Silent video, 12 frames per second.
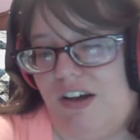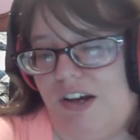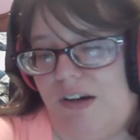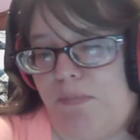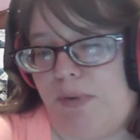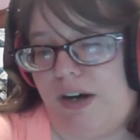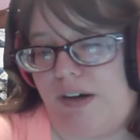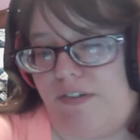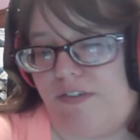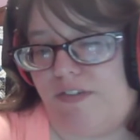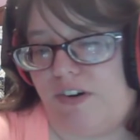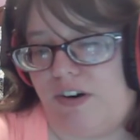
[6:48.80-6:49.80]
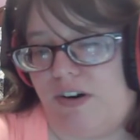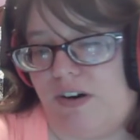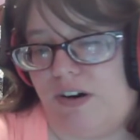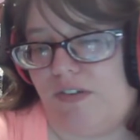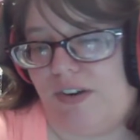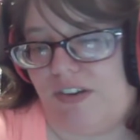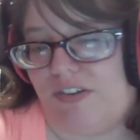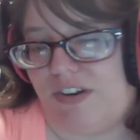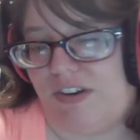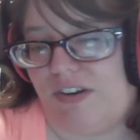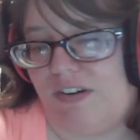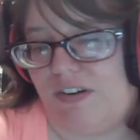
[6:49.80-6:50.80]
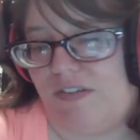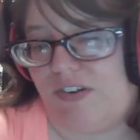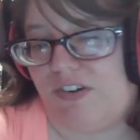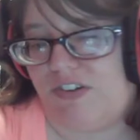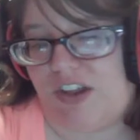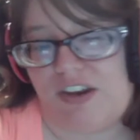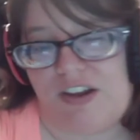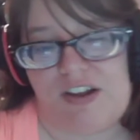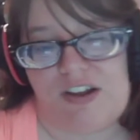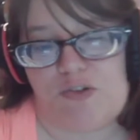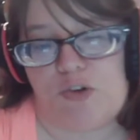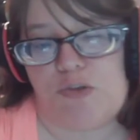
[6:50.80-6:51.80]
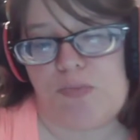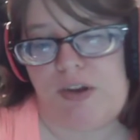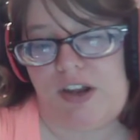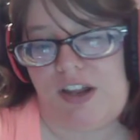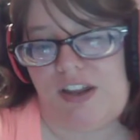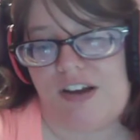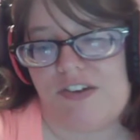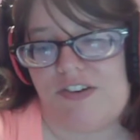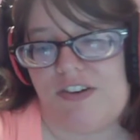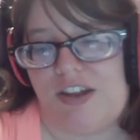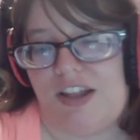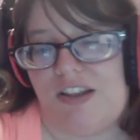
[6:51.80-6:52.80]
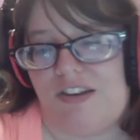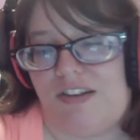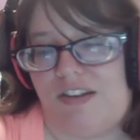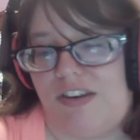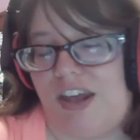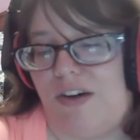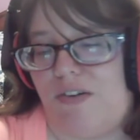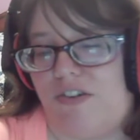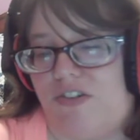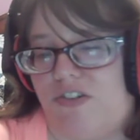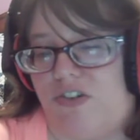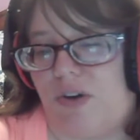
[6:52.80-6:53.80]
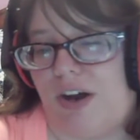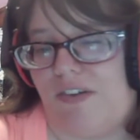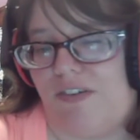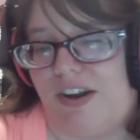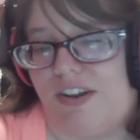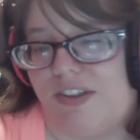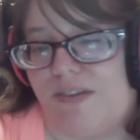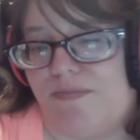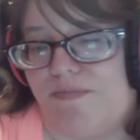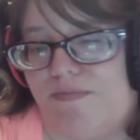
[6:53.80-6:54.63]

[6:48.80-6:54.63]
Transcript: but for a reason, which they didn't get to explain because the town is just so irate at them.